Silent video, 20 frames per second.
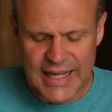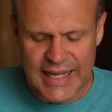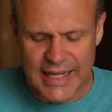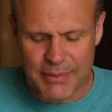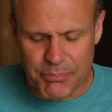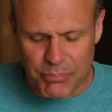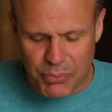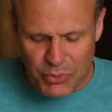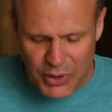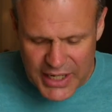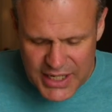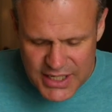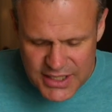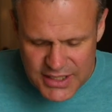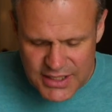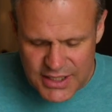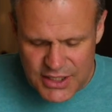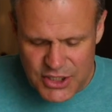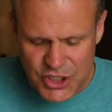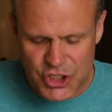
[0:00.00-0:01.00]
It
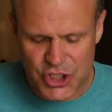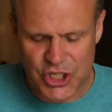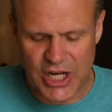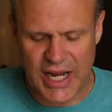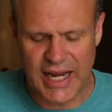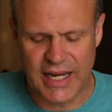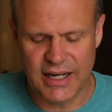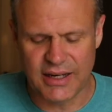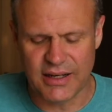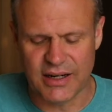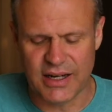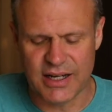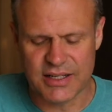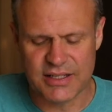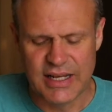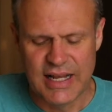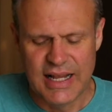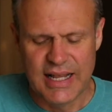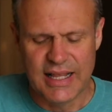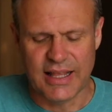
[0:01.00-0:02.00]
breaks this chain in
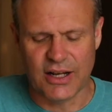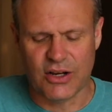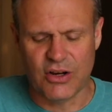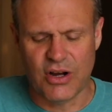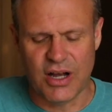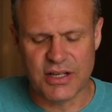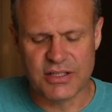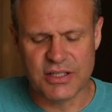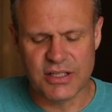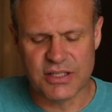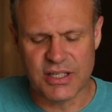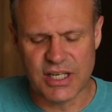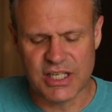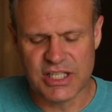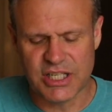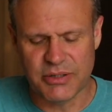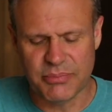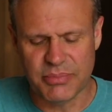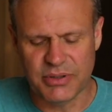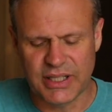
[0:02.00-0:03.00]
us that causes us
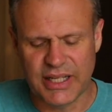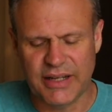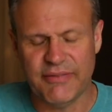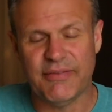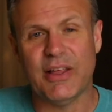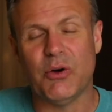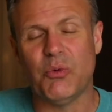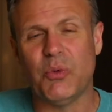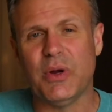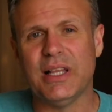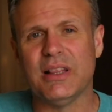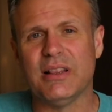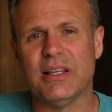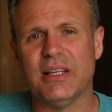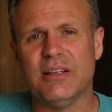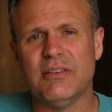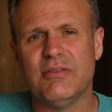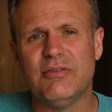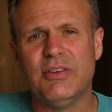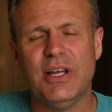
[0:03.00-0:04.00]
to believe that we
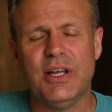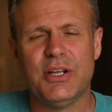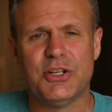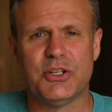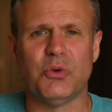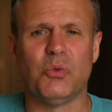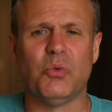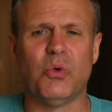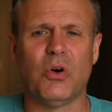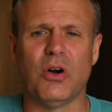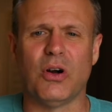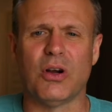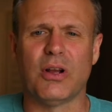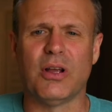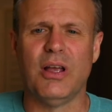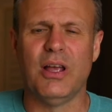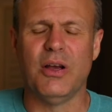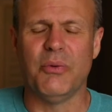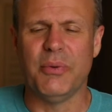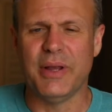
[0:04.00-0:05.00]
live to work.
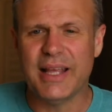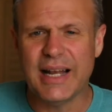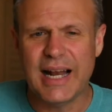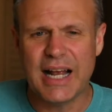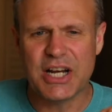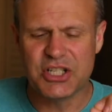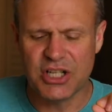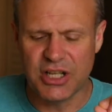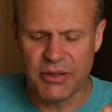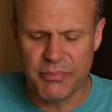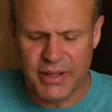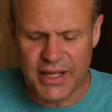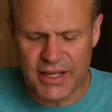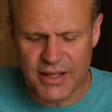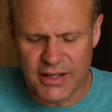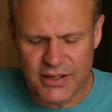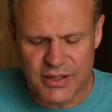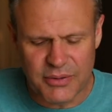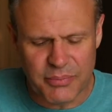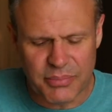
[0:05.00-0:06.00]
We could actually
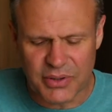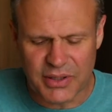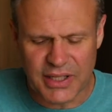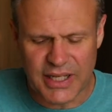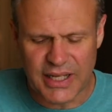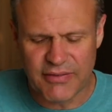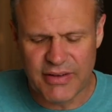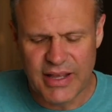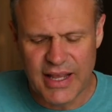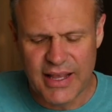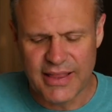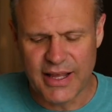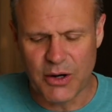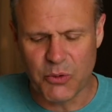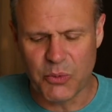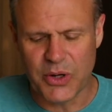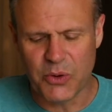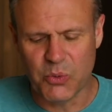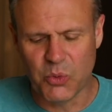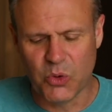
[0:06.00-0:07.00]
begin to believe
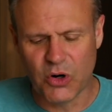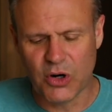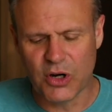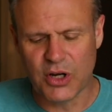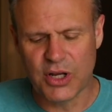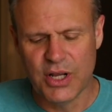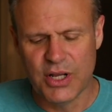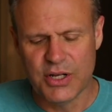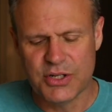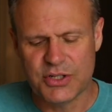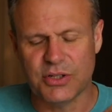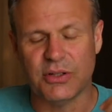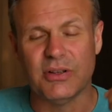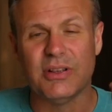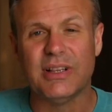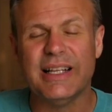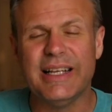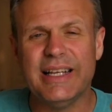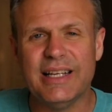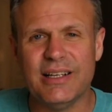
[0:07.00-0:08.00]
that we work to
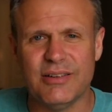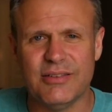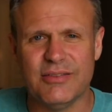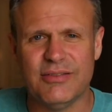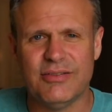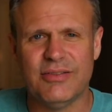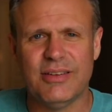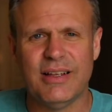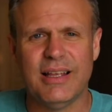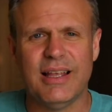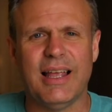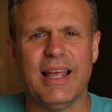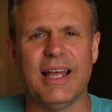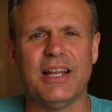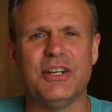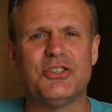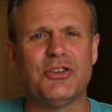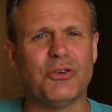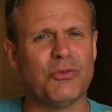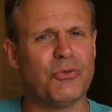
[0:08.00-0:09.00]
live
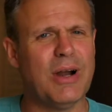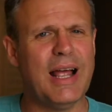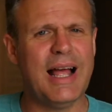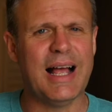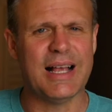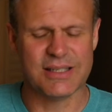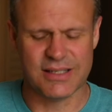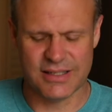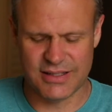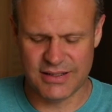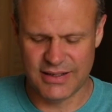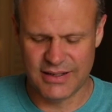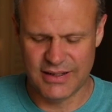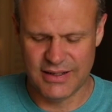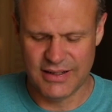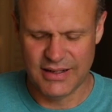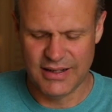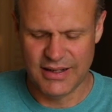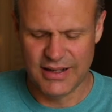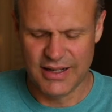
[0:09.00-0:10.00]
and to rest,
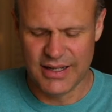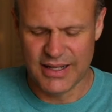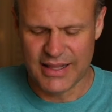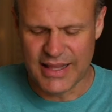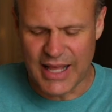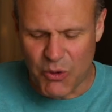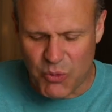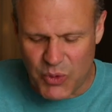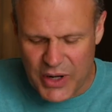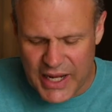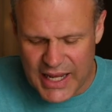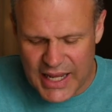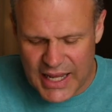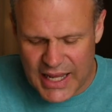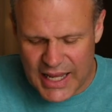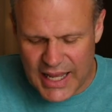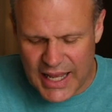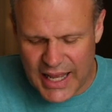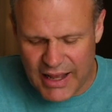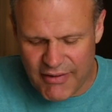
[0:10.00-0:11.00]
that we
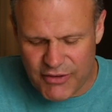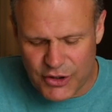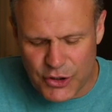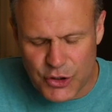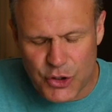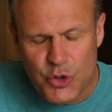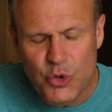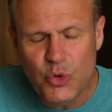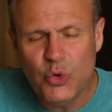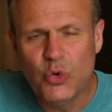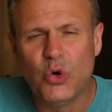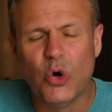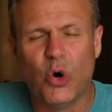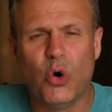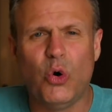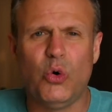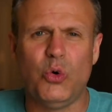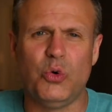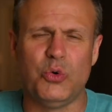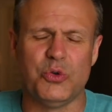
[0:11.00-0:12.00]
have new
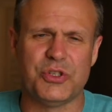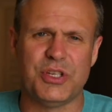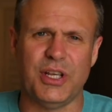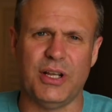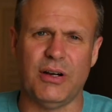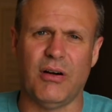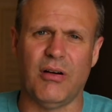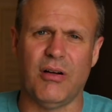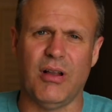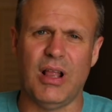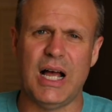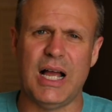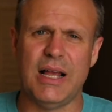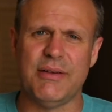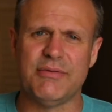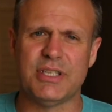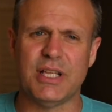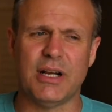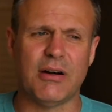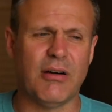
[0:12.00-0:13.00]
goals in our
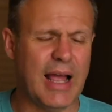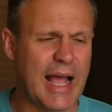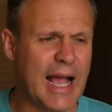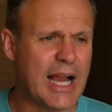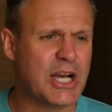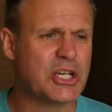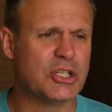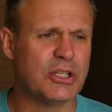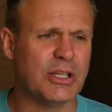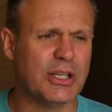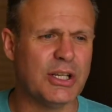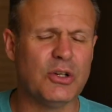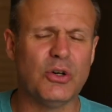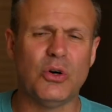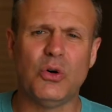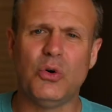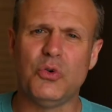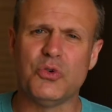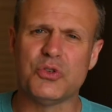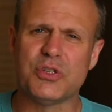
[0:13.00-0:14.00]
lives that are actually
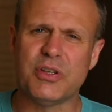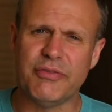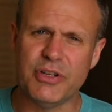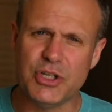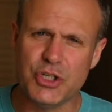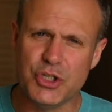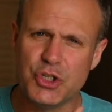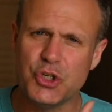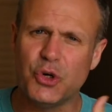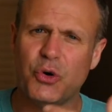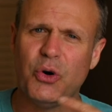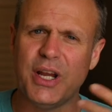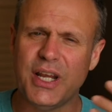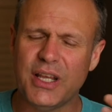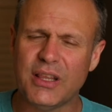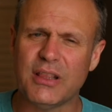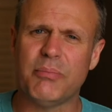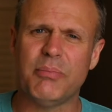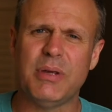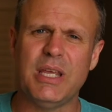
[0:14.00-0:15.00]
goals of
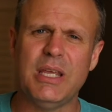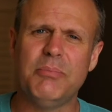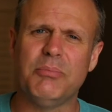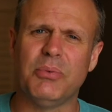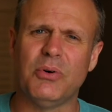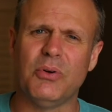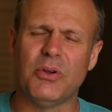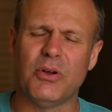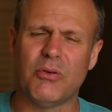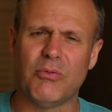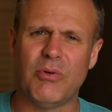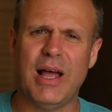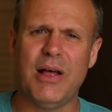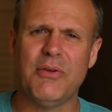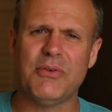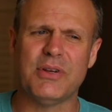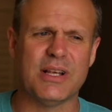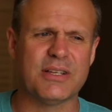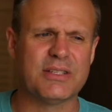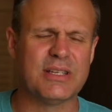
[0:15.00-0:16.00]
enjoying the people
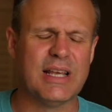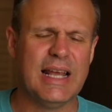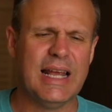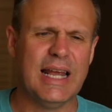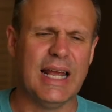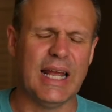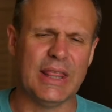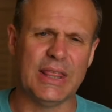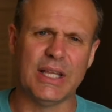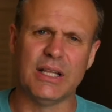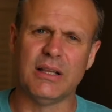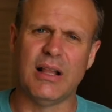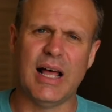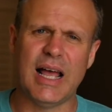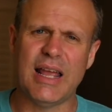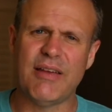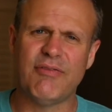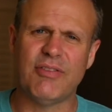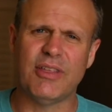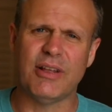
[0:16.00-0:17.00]
around us and the
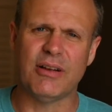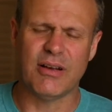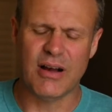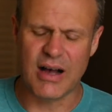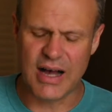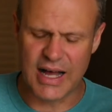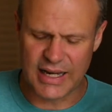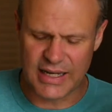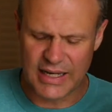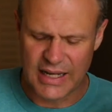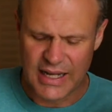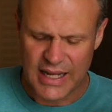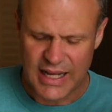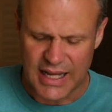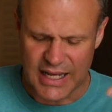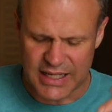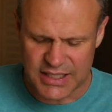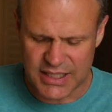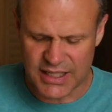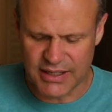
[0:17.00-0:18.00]
life that God
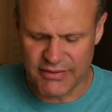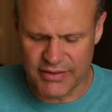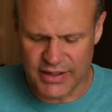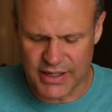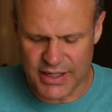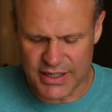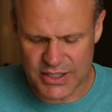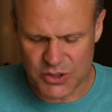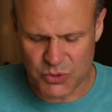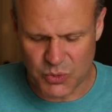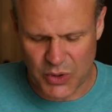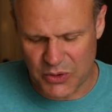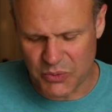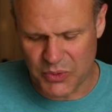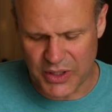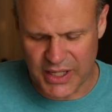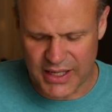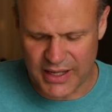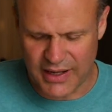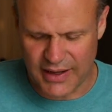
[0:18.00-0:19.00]
has given us when
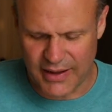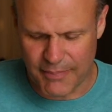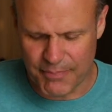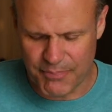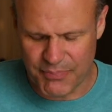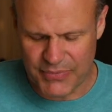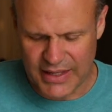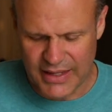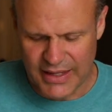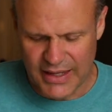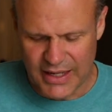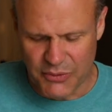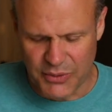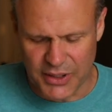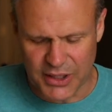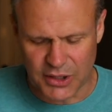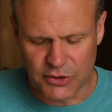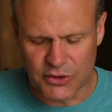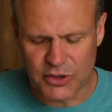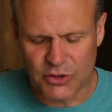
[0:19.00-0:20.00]
we can.
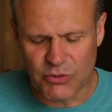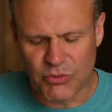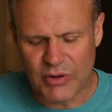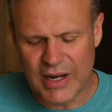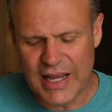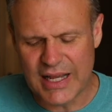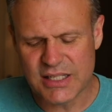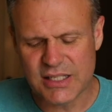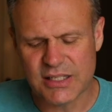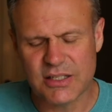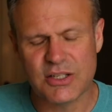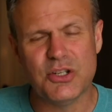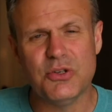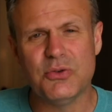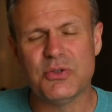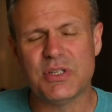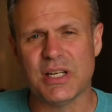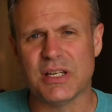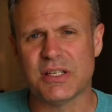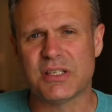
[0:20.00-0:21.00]
We learn to rest
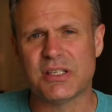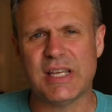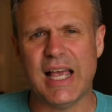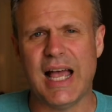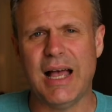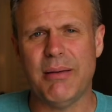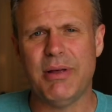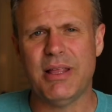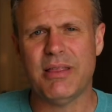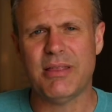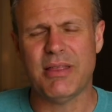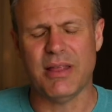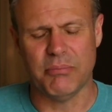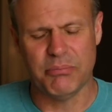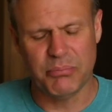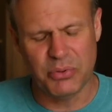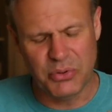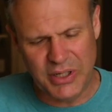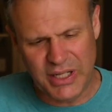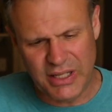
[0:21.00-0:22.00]
using Sabbath
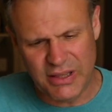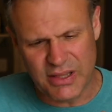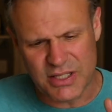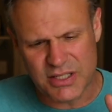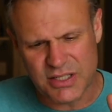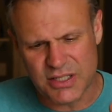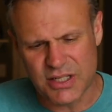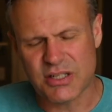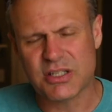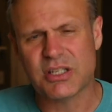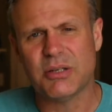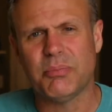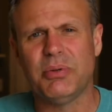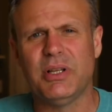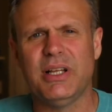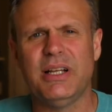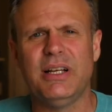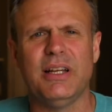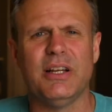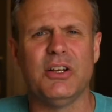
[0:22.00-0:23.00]
and putting this
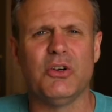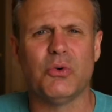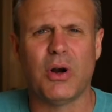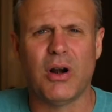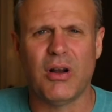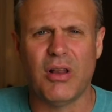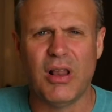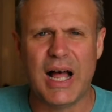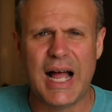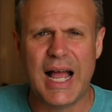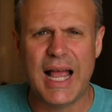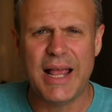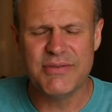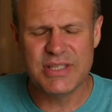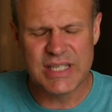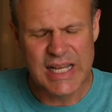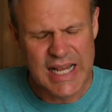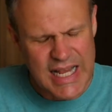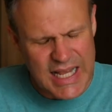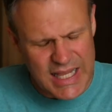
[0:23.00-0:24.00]
discipline into our
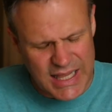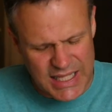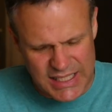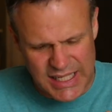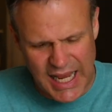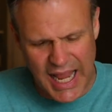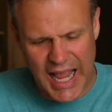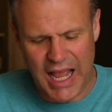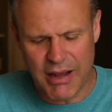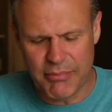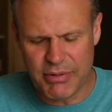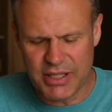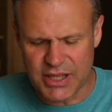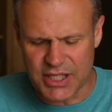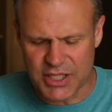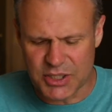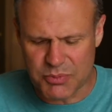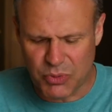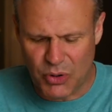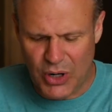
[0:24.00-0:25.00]
lives, this habit,
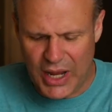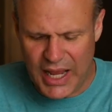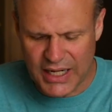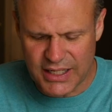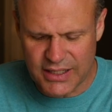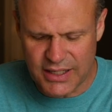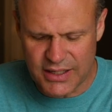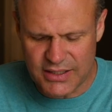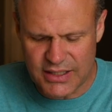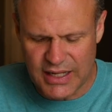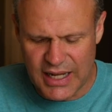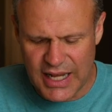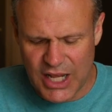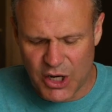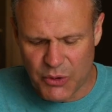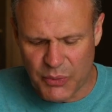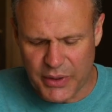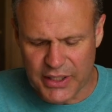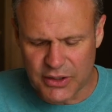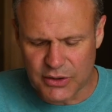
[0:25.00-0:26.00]
this practice.
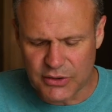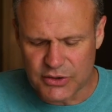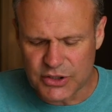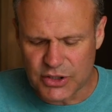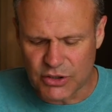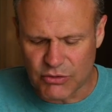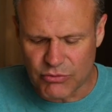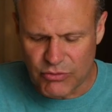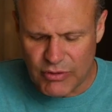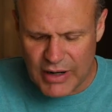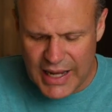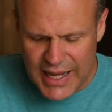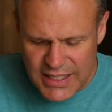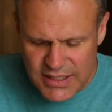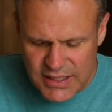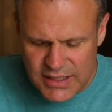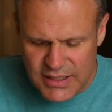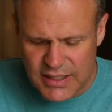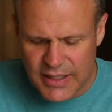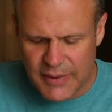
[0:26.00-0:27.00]
We learn to
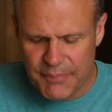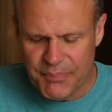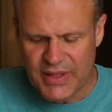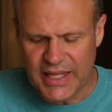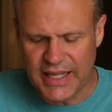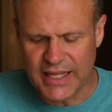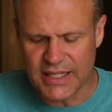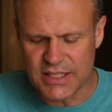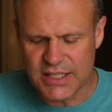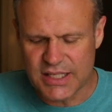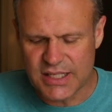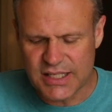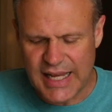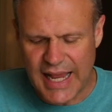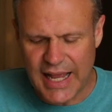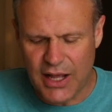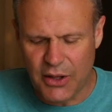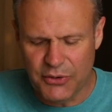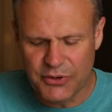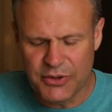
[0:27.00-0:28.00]
rest in
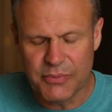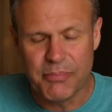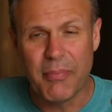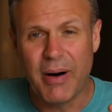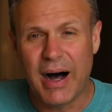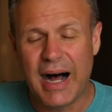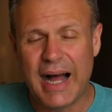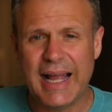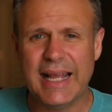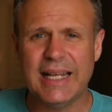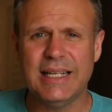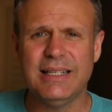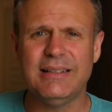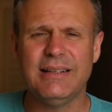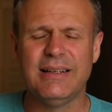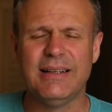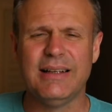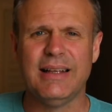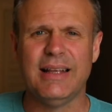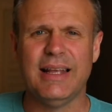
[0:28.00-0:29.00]
sound
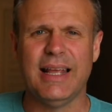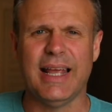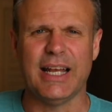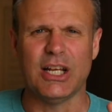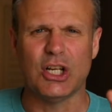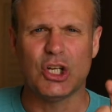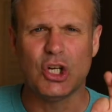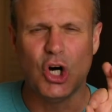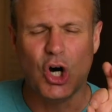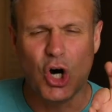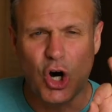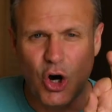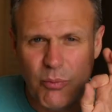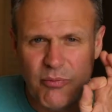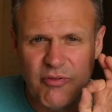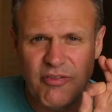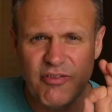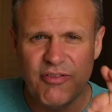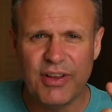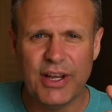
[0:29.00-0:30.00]
mind and
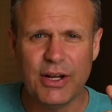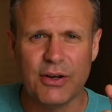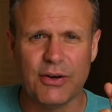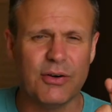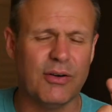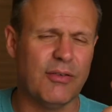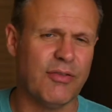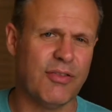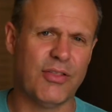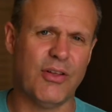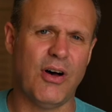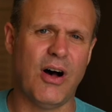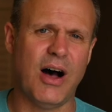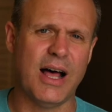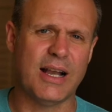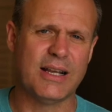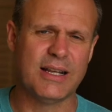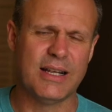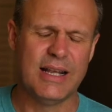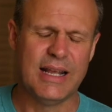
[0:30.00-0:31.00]
calm vigor of
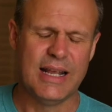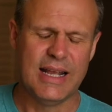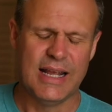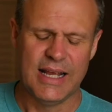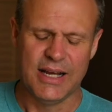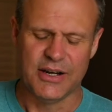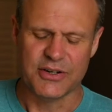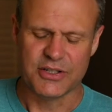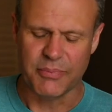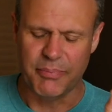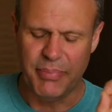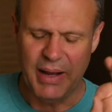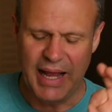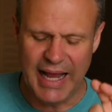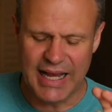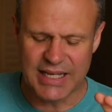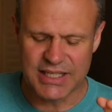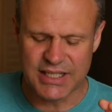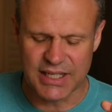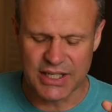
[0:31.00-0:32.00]
thought. There's a
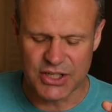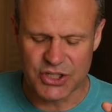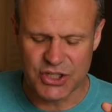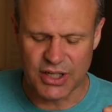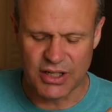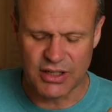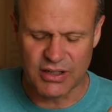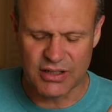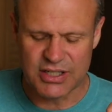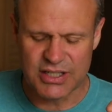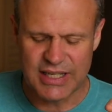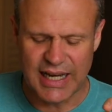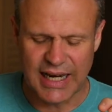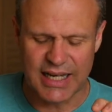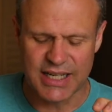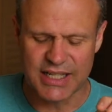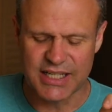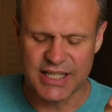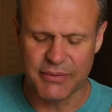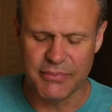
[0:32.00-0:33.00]
passage in
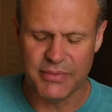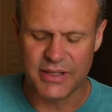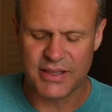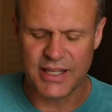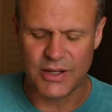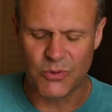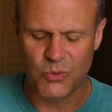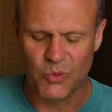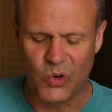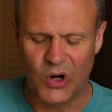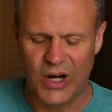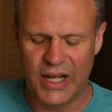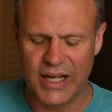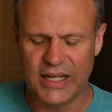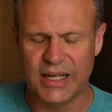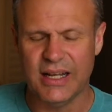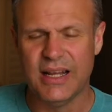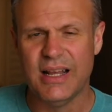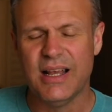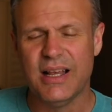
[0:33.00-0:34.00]
2 Timothy
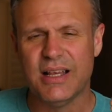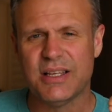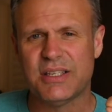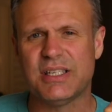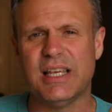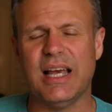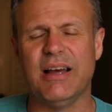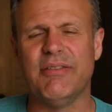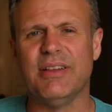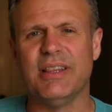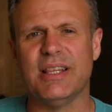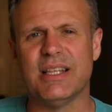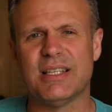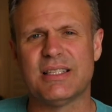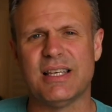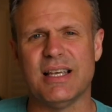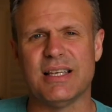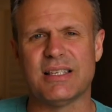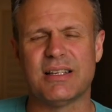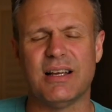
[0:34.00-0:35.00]
1:7 that
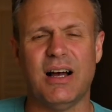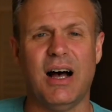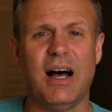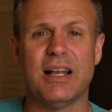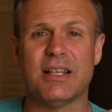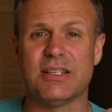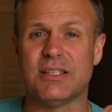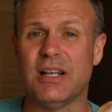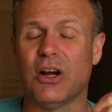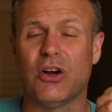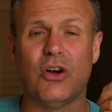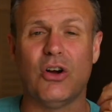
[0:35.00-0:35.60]
says, God has not